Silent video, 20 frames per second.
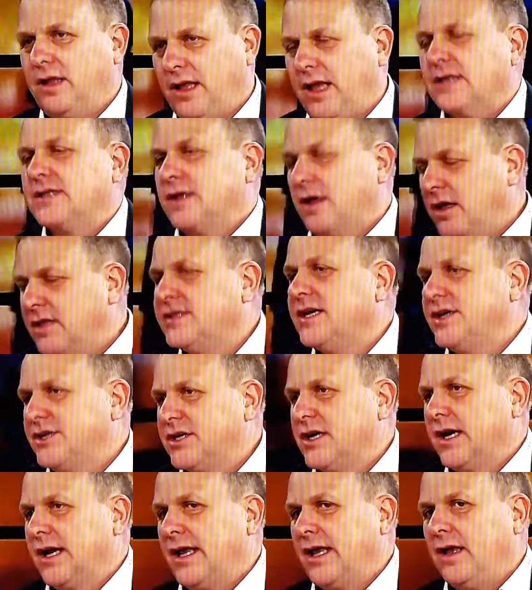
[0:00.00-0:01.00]
So
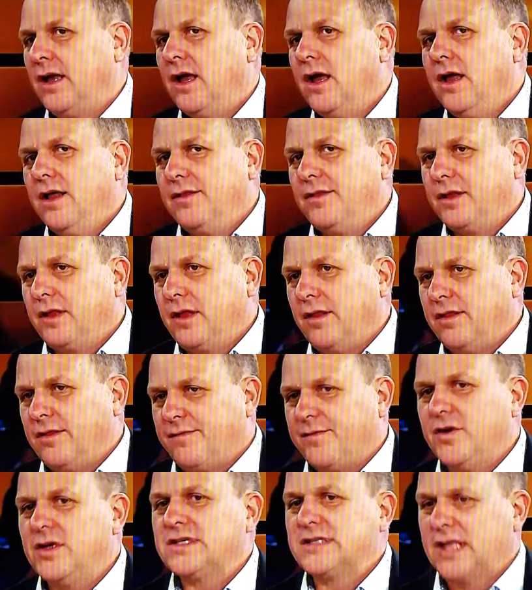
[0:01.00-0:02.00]
essentially the
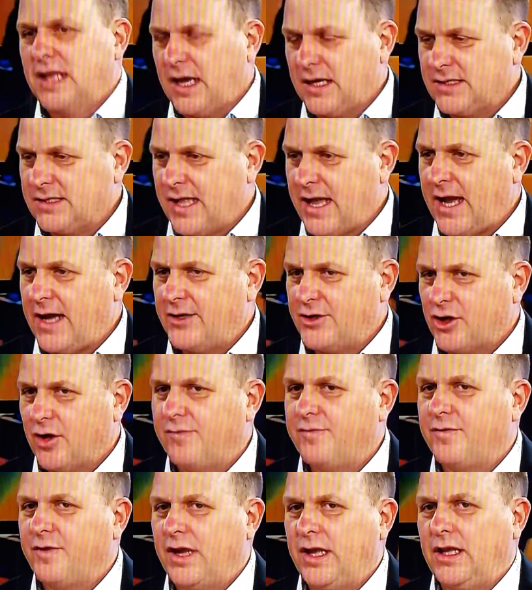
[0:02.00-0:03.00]
first class lounge
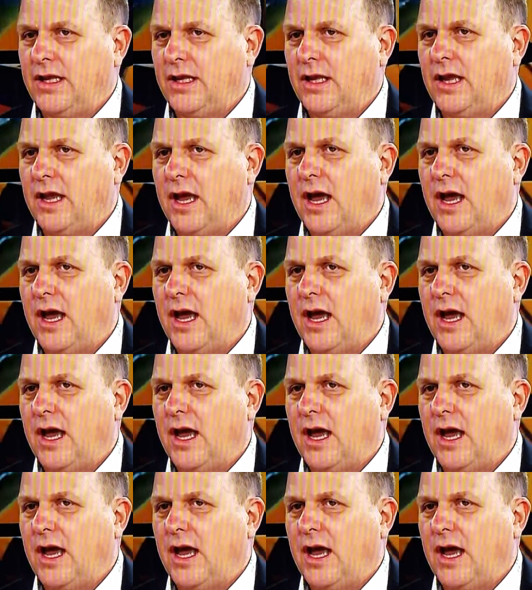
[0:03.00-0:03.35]
offering